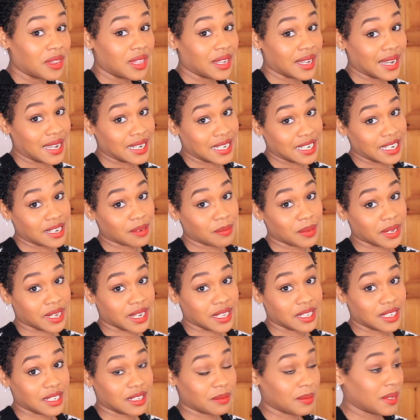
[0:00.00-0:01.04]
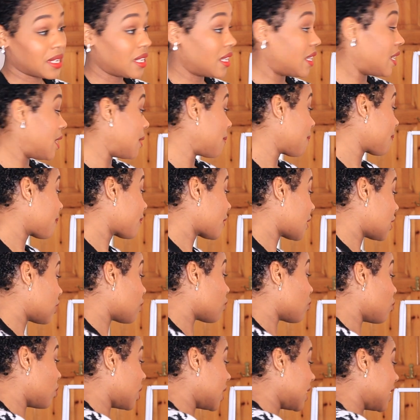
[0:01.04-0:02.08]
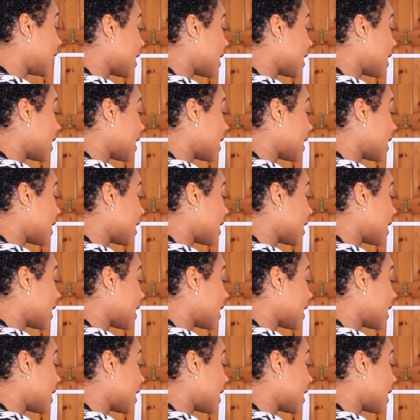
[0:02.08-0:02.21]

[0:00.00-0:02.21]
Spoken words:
thing I did because it's been really